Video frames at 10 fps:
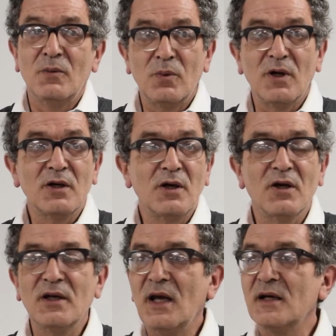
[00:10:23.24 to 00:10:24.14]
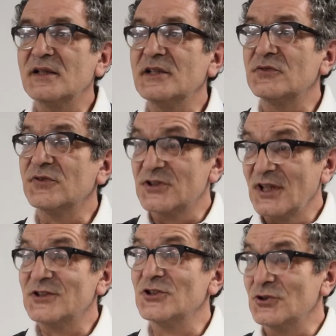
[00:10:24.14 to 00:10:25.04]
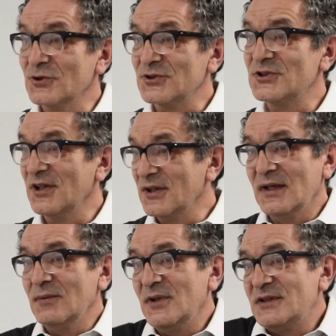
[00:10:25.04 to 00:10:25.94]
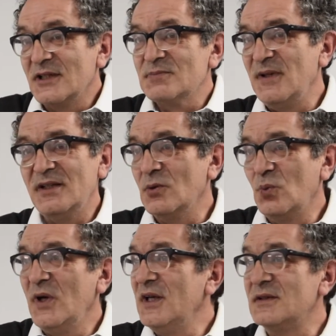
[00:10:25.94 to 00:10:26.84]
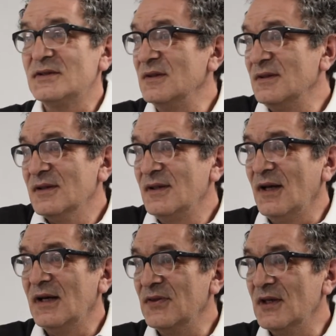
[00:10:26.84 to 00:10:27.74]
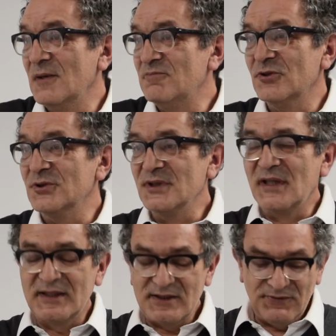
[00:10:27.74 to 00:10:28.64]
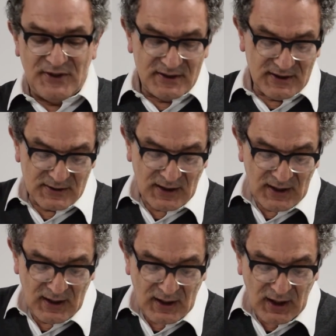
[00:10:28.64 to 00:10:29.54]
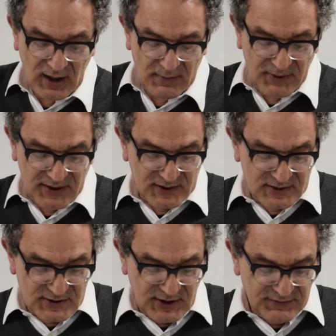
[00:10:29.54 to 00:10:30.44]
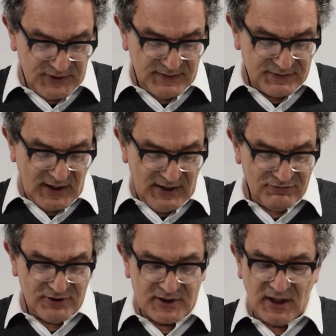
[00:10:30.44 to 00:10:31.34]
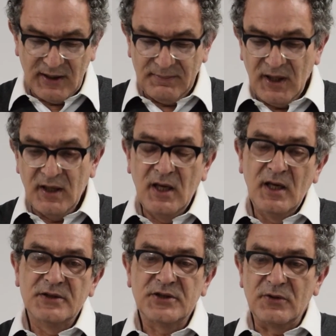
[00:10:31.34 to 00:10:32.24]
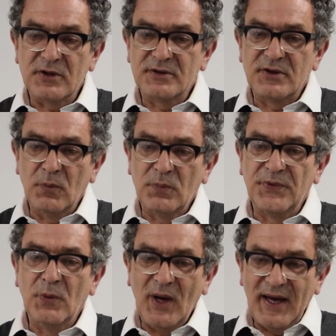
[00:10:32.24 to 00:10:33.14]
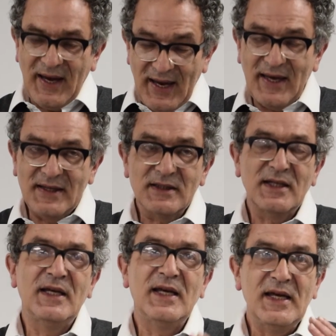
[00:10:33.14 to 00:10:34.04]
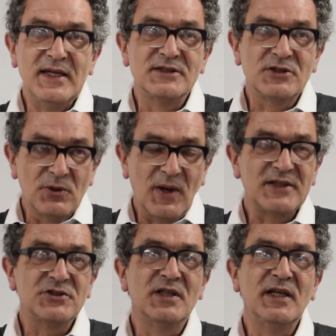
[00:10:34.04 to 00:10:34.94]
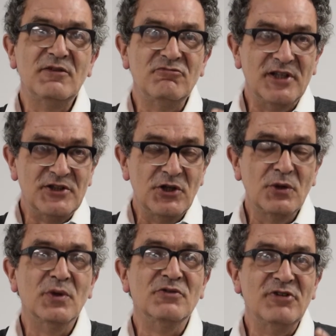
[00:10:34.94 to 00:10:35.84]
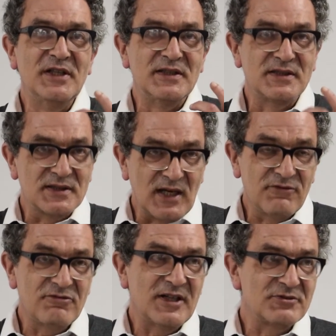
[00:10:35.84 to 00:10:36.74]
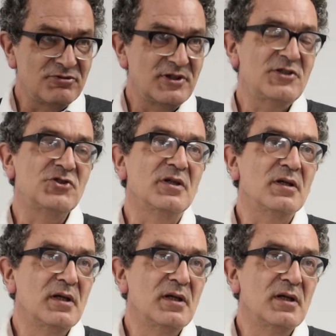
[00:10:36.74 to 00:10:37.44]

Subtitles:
what a lot of luggage for such a short journey. We'd just be the Whigs and the Liberals and get defeated by the Conservatives every time. So the way ahead is to actually renew and rediscover our tradition.